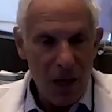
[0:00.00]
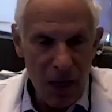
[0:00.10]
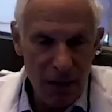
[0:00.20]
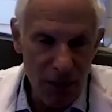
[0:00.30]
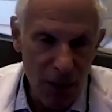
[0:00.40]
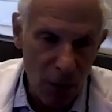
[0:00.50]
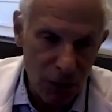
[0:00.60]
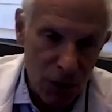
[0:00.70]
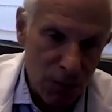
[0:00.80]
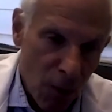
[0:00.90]
even though it
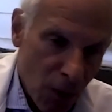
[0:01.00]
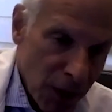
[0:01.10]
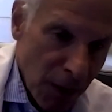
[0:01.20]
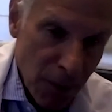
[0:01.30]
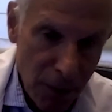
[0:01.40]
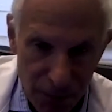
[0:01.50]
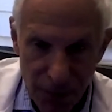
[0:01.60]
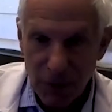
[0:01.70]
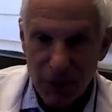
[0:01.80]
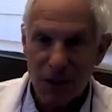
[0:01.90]
was a small number,
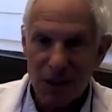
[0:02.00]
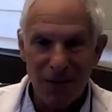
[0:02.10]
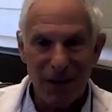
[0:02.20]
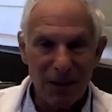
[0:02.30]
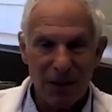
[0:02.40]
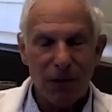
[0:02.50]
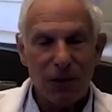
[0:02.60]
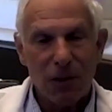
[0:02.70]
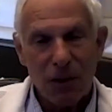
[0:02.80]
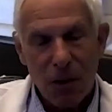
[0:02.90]
there are significant
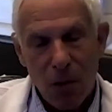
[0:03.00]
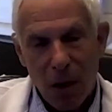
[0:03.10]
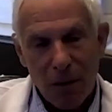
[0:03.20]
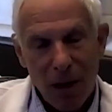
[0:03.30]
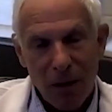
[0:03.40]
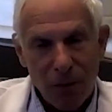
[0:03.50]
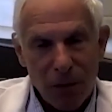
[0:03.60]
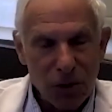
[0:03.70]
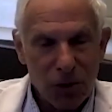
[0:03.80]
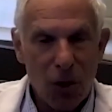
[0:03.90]
differences in quality of life,
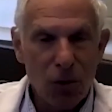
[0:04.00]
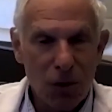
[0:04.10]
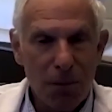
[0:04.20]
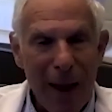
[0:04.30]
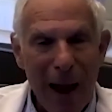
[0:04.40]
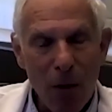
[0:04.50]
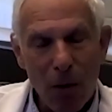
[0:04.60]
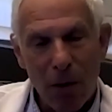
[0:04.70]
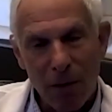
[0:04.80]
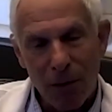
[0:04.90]
which shows the
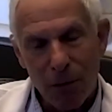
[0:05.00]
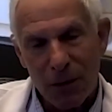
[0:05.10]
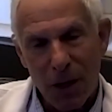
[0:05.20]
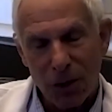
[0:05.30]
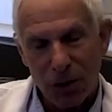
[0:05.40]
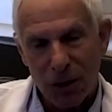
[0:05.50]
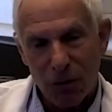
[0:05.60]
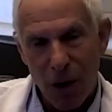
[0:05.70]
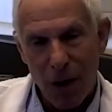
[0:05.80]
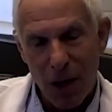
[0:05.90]
power of the reduction
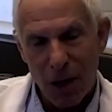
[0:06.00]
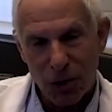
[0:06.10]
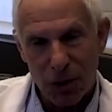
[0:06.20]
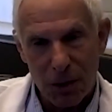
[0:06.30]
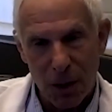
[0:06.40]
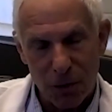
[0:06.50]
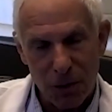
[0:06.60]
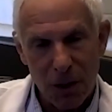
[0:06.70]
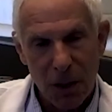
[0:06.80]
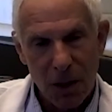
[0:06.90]
in radiation
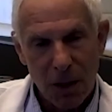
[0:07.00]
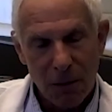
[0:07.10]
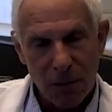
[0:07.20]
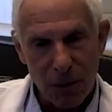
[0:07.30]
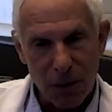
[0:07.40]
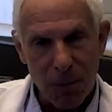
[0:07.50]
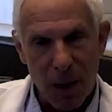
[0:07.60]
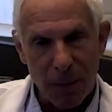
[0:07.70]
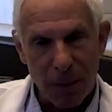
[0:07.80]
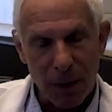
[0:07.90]
dose for this
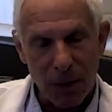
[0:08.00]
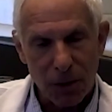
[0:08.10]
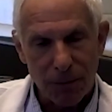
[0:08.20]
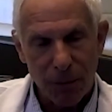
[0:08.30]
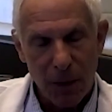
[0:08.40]
population.